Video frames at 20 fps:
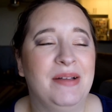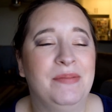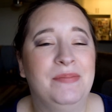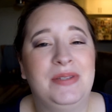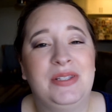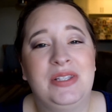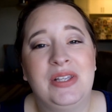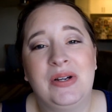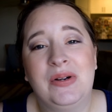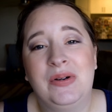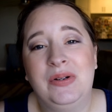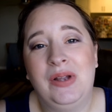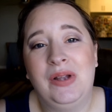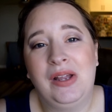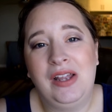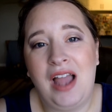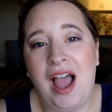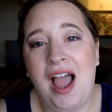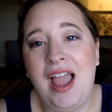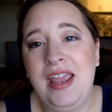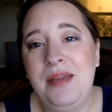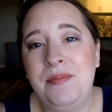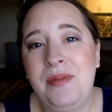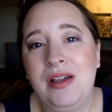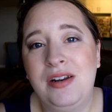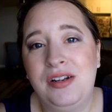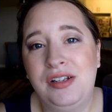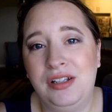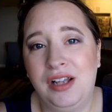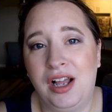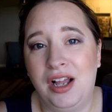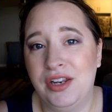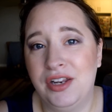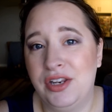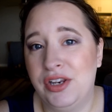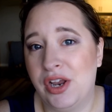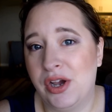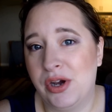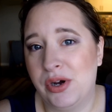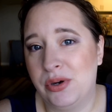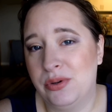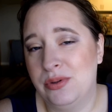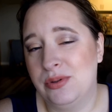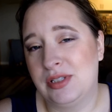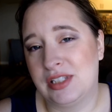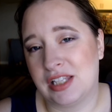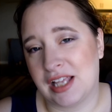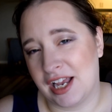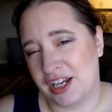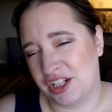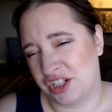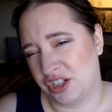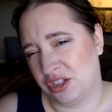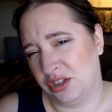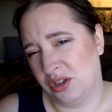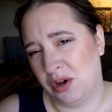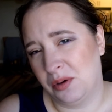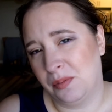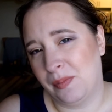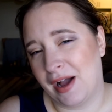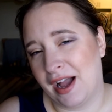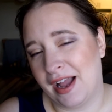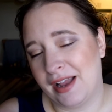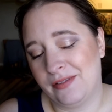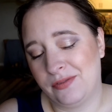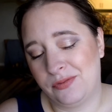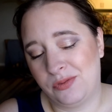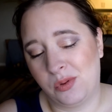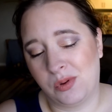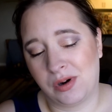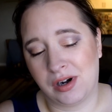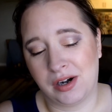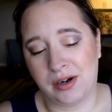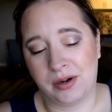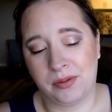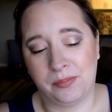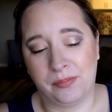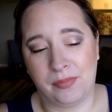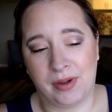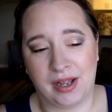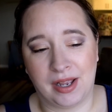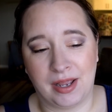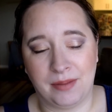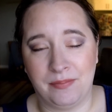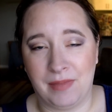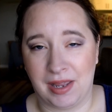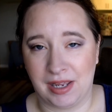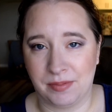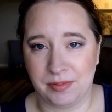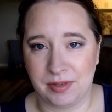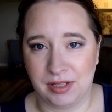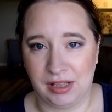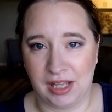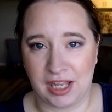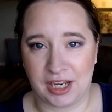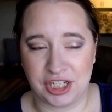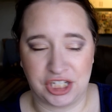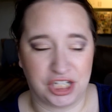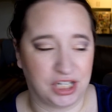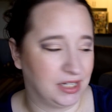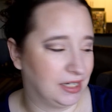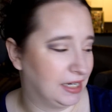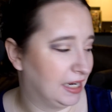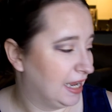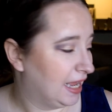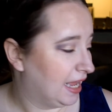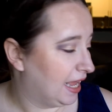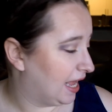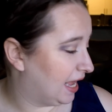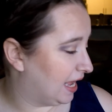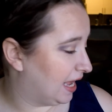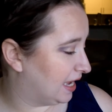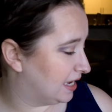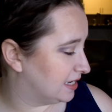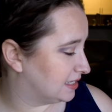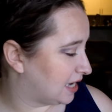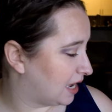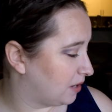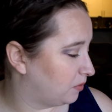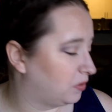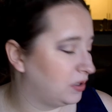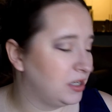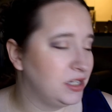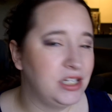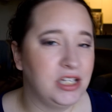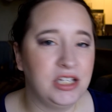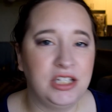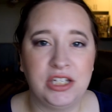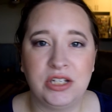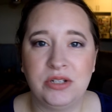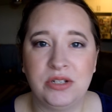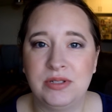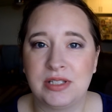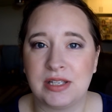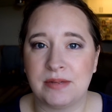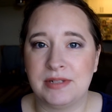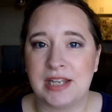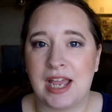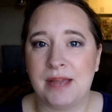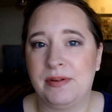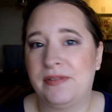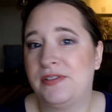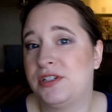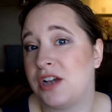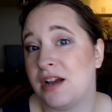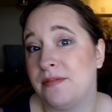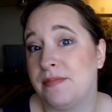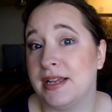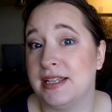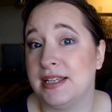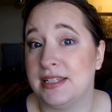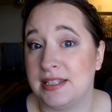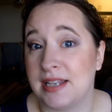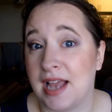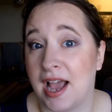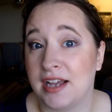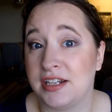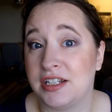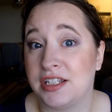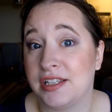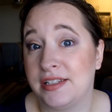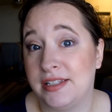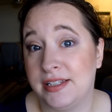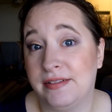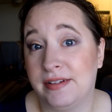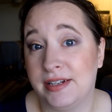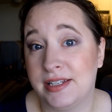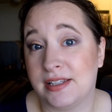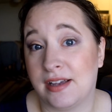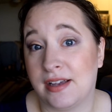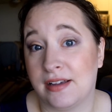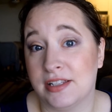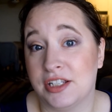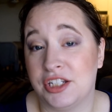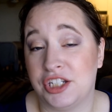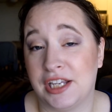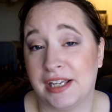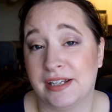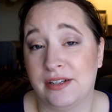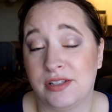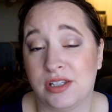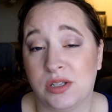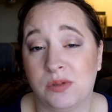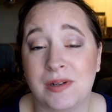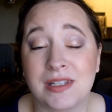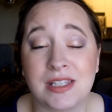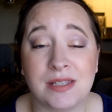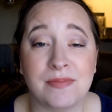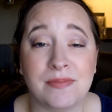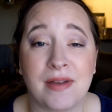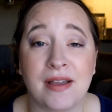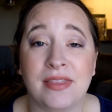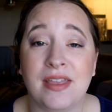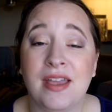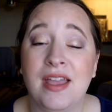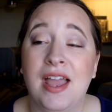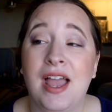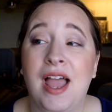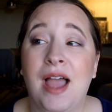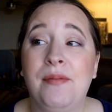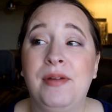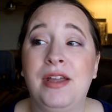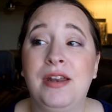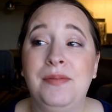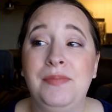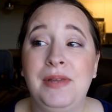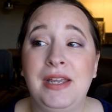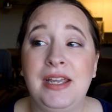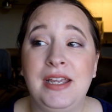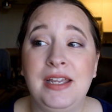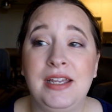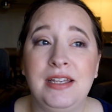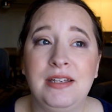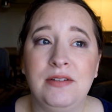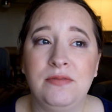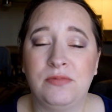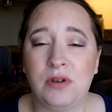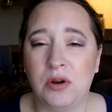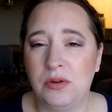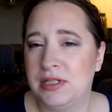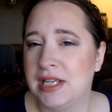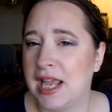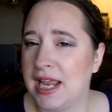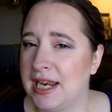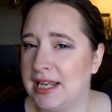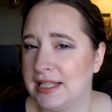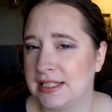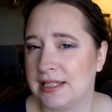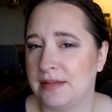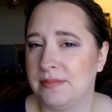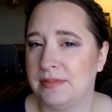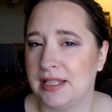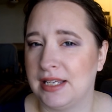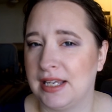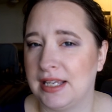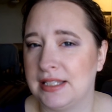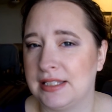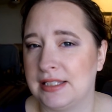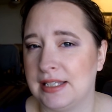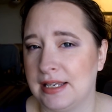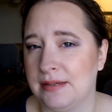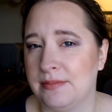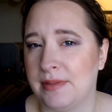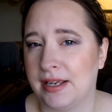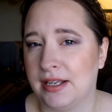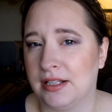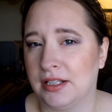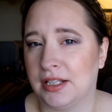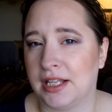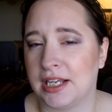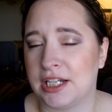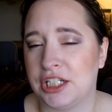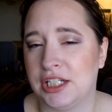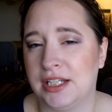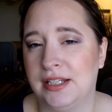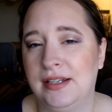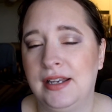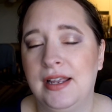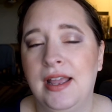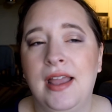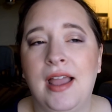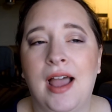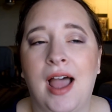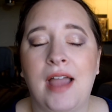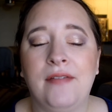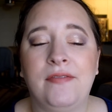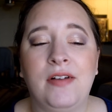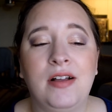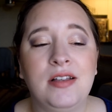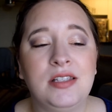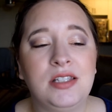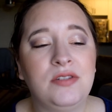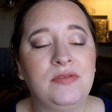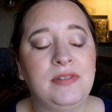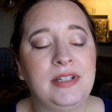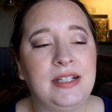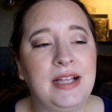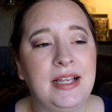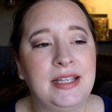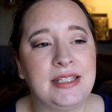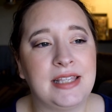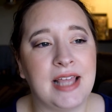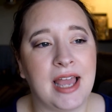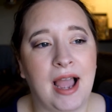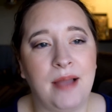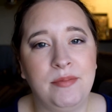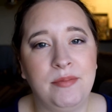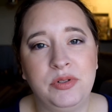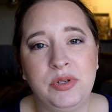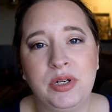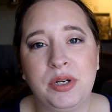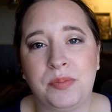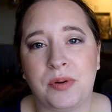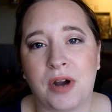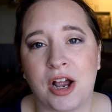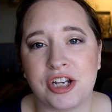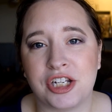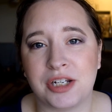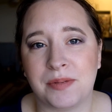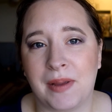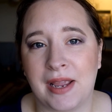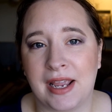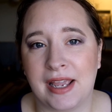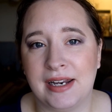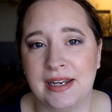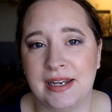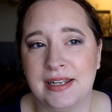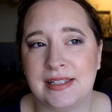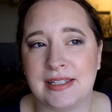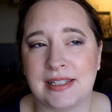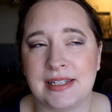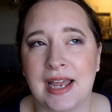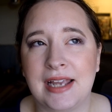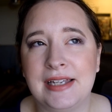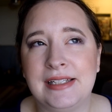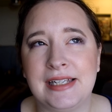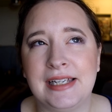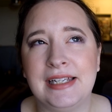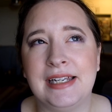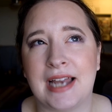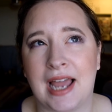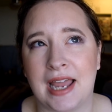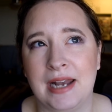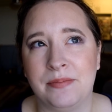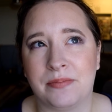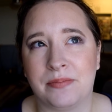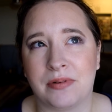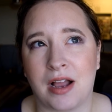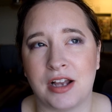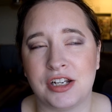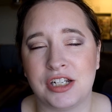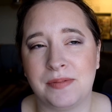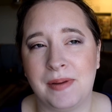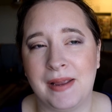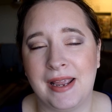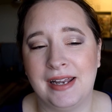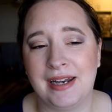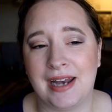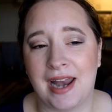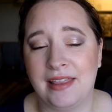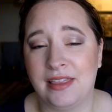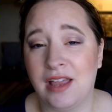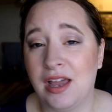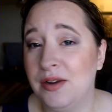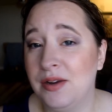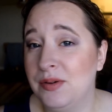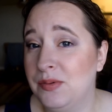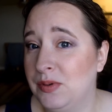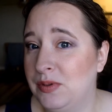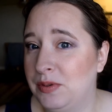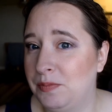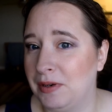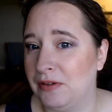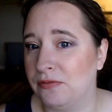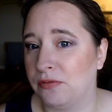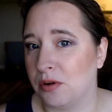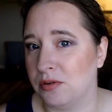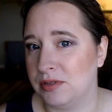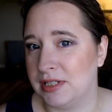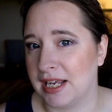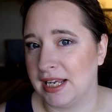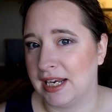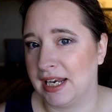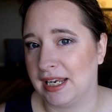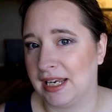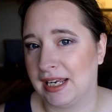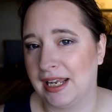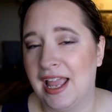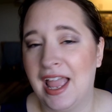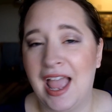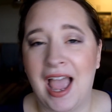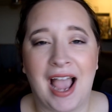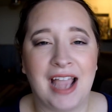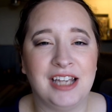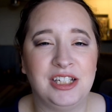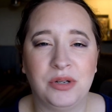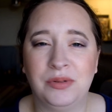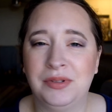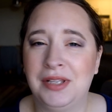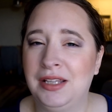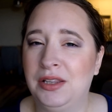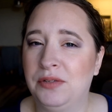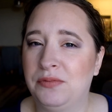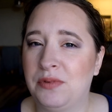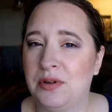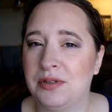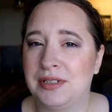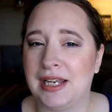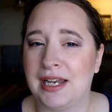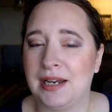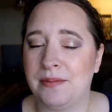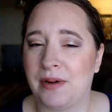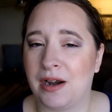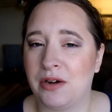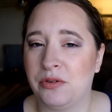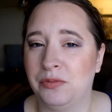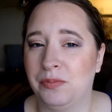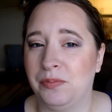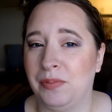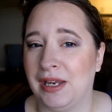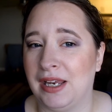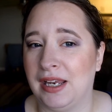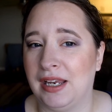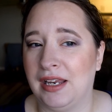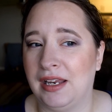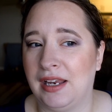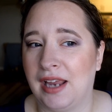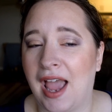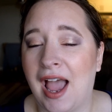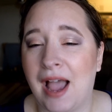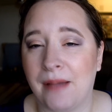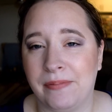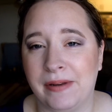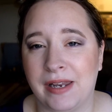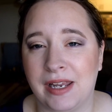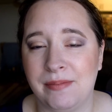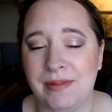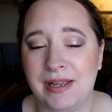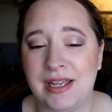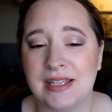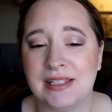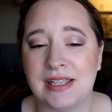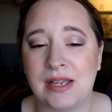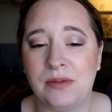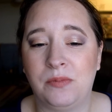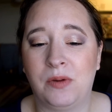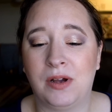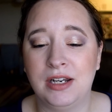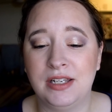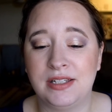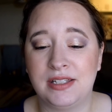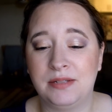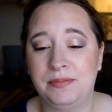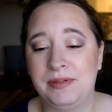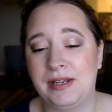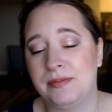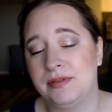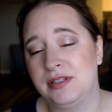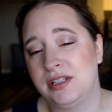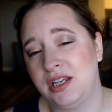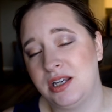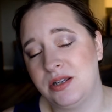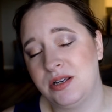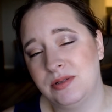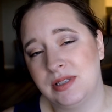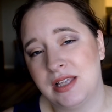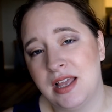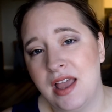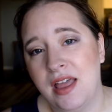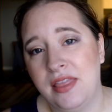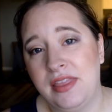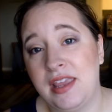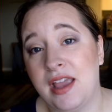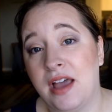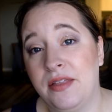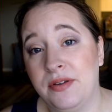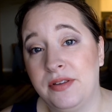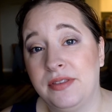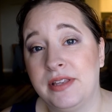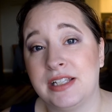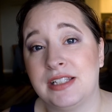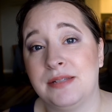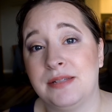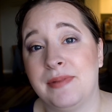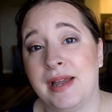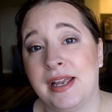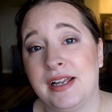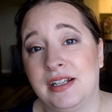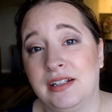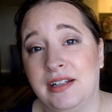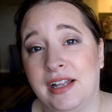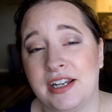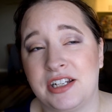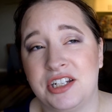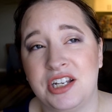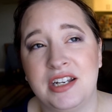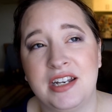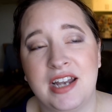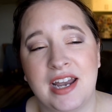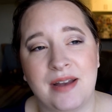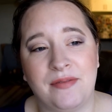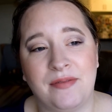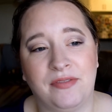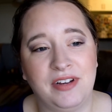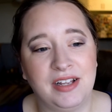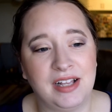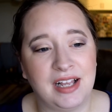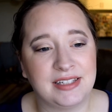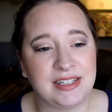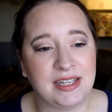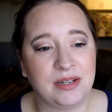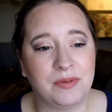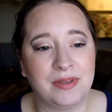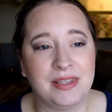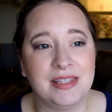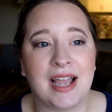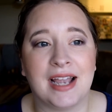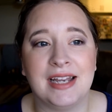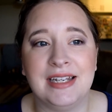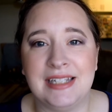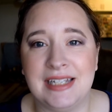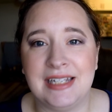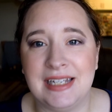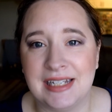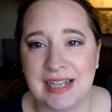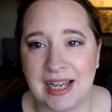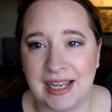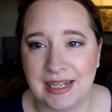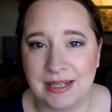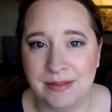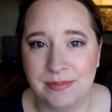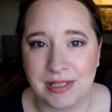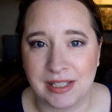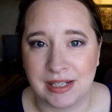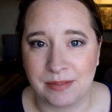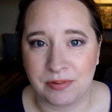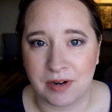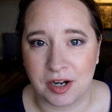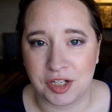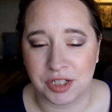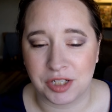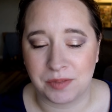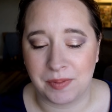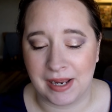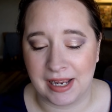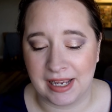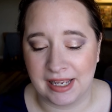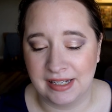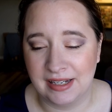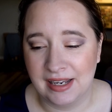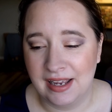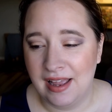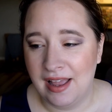So I am on a no/low buy for my makeup collection, and I wanted to do some type of Shop My Stash series on this channel. So once a month I'm going to be rotating some things in my collection. I've also realized that I'm doing a project pan, and it's a 19 item project pan, and I thought it would be rotating. I don't think the rotating part will be happening because I want to still be able to use the other things in my collection, and I'm realizing with 19 items in a project pan,